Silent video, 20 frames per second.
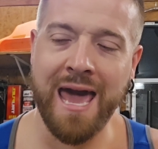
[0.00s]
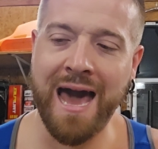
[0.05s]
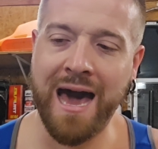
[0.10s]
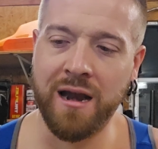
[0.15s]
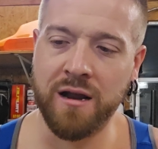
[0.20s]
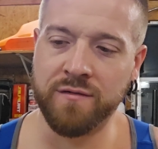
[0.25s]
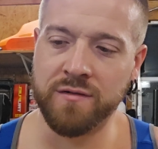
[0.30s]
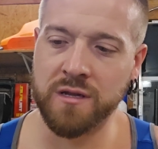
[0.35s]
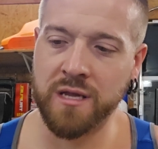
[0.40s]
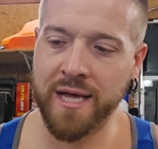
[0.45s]

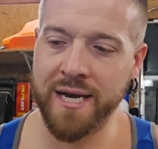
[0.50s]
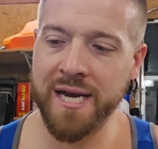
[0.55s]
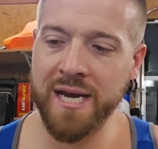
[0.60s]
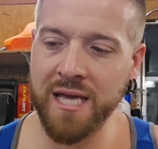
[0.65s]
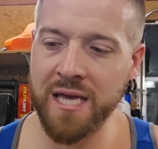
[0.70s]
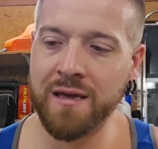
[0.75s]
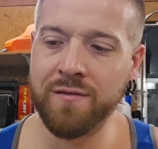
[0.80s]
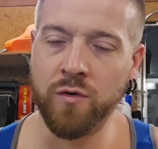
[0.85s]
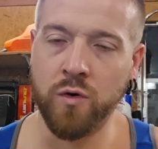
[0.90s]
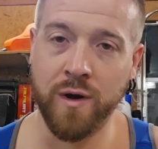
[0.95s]
out of
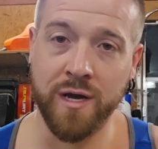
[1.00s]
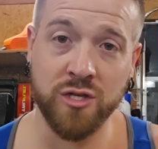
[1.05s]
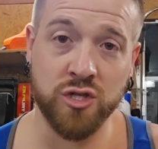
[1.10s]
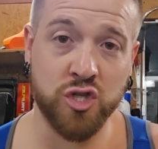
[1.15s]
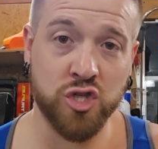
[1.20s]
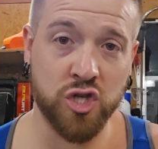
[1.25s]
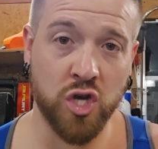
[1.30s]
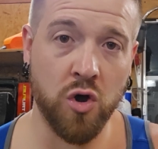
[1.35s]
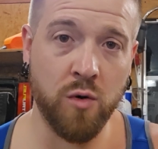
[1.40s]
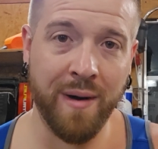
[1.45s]
letting evil get
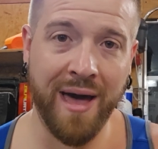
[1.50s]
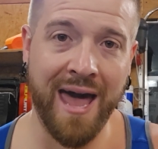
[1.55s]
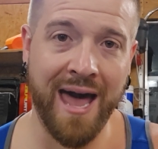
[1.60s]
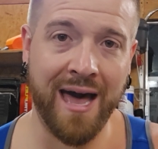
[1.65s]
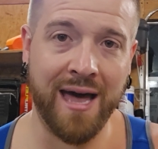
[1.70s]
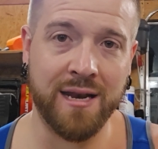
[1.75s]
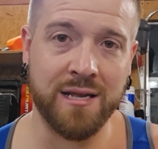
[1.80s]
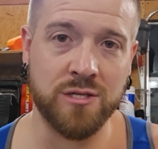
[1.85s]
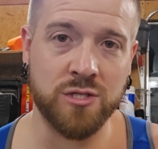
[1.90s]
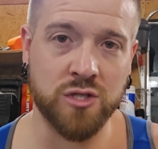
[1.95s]
so
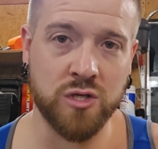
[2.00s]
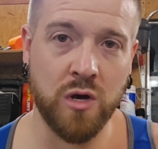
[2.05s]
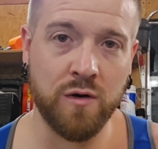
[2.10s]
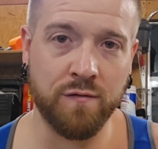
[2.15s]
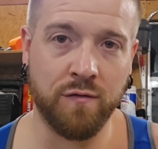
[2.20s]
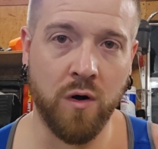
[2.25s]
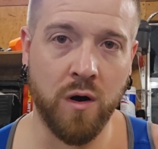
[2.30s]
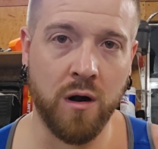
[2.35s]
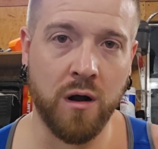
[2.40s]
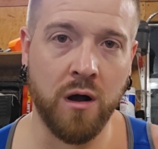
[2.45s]
bad and
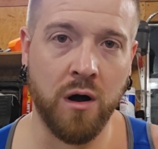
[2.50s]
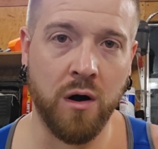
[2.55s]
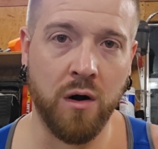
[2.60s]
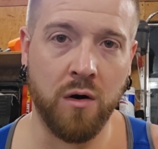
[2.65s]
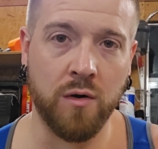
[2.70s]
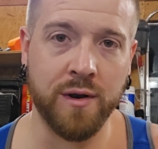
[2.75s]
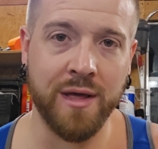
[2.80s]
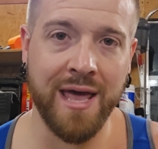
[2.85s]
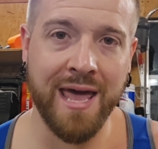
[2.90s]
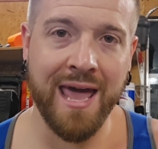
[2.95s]
so far
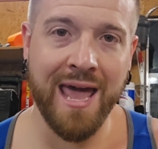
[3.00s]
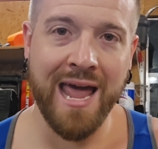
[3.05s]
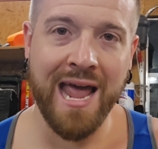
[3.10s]
gone,